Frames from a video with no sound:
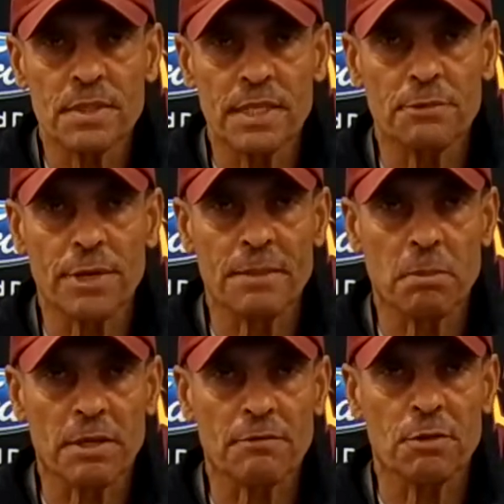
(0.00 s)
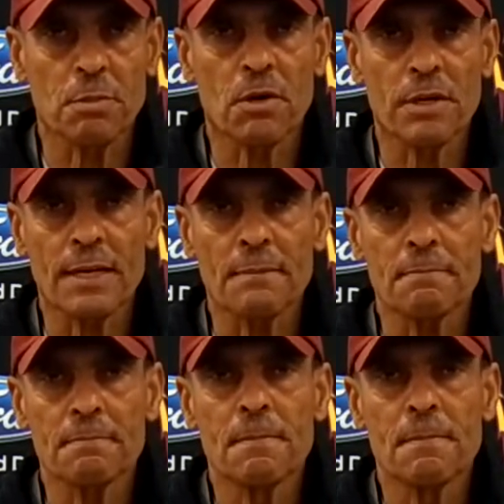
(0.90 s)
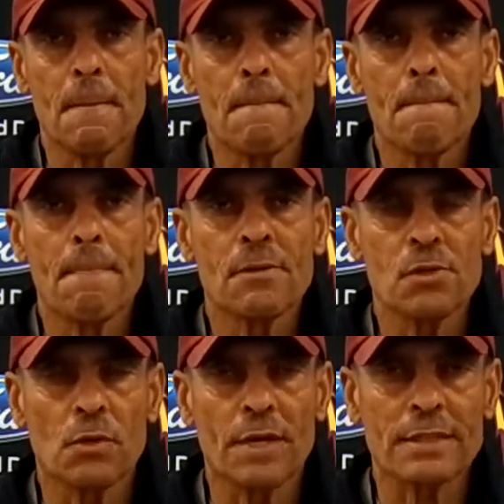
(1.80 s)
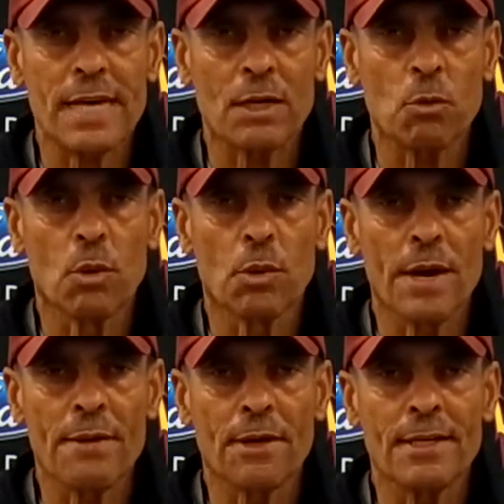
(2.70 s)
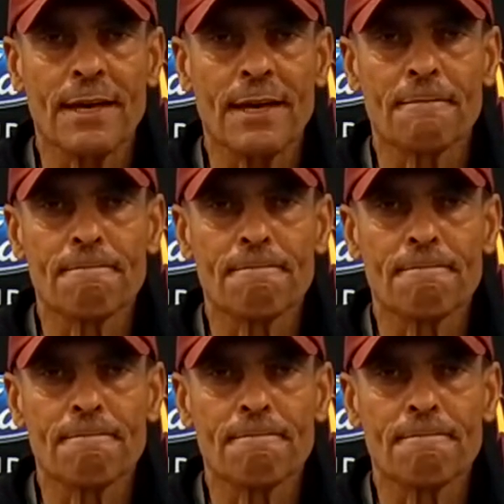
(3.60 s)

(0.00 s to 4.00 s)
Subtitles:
getting ready to play a football game. So that's kind of where we're at right now.